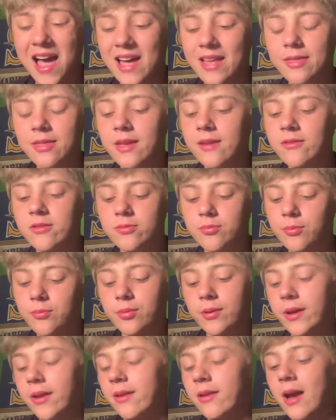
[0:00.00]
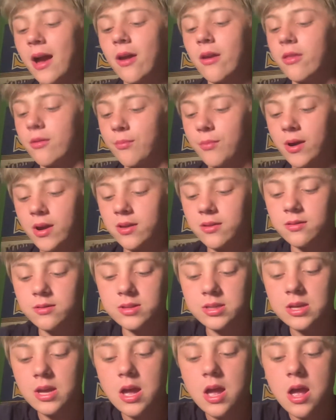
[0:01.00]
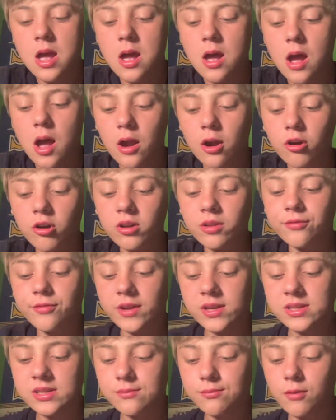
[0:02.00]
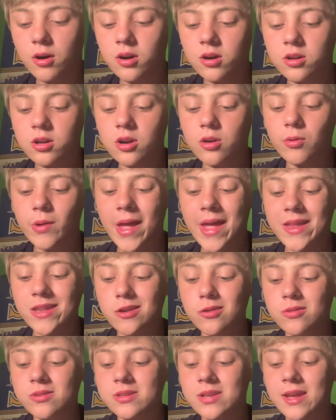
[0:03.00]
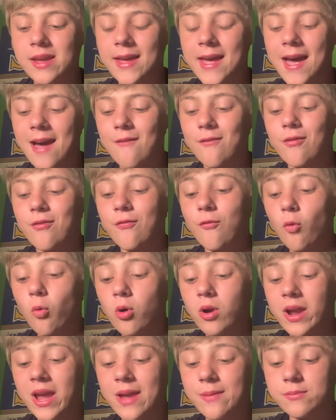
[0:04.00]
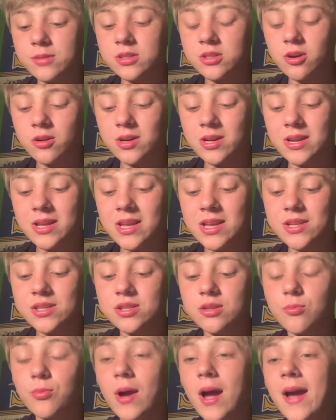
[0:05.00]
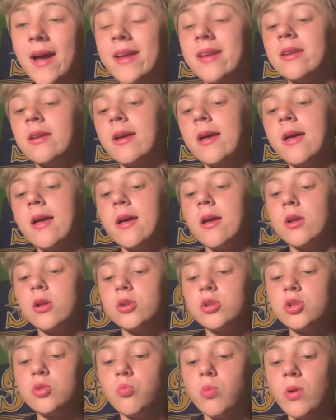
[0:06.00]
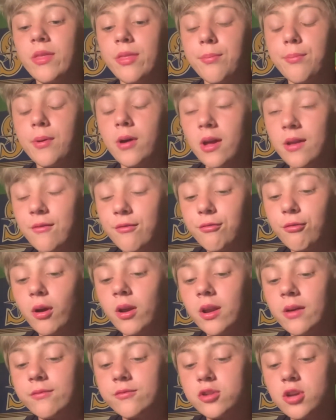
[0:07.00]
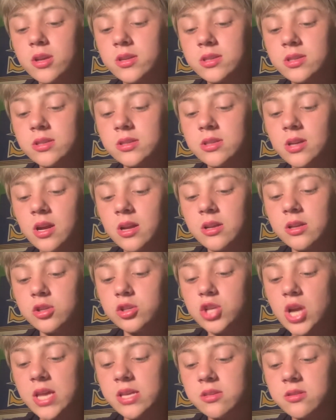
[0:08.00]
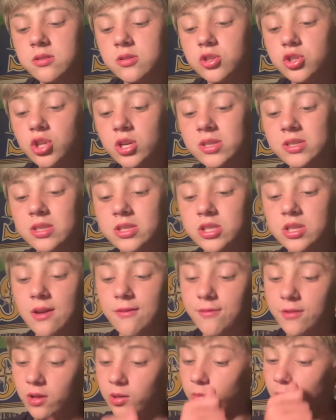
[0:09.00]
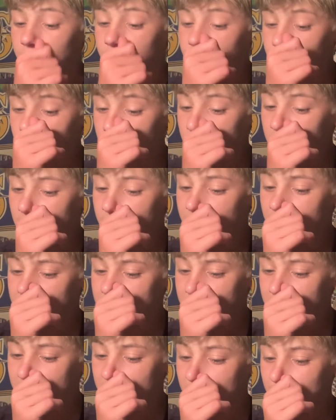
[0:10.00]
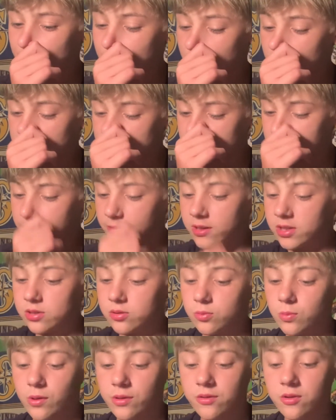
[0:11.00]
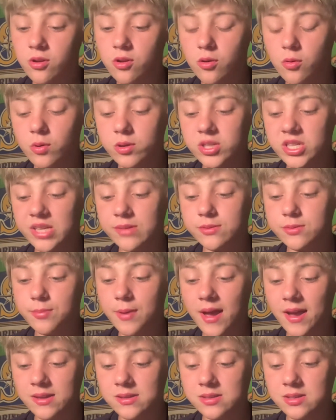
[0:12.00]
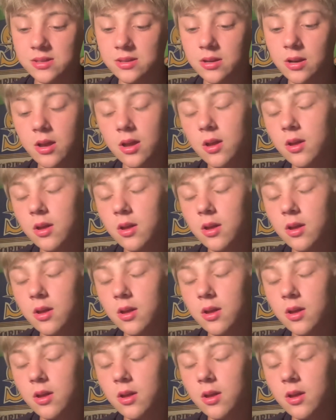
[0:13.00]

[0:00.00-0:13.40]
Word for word: They've just been playing out of their minds. Uh, Chris Flexen, Marco, and Yusei have four games started each behind with in front of Justin Dunn, Just Justus Sheffield with three, and then Nick Margevicius with two, James Paxton,